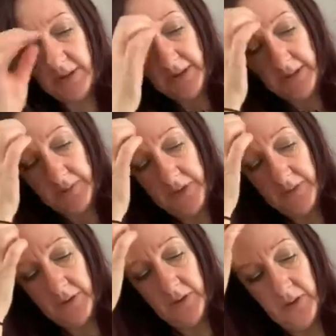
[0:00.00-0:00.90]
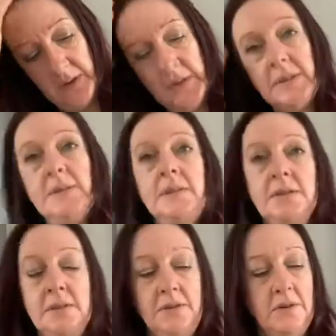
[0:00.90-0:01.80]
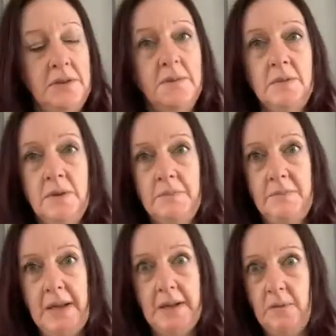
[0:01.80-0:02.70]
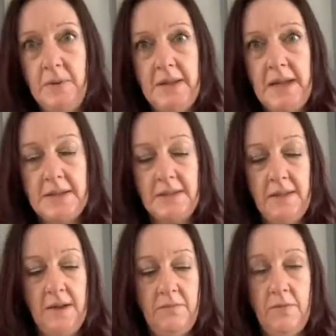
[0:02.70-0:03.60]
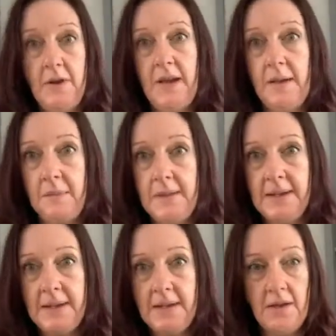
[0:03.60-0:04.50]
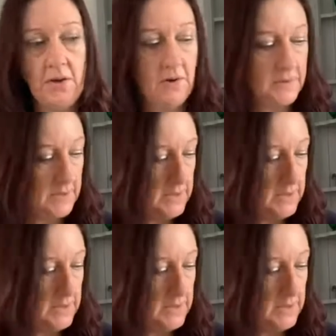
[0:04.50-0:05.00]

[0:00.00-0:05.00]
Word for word: just some different colours because I thought I don't want to battle with this and then run out of blinking yarn. Can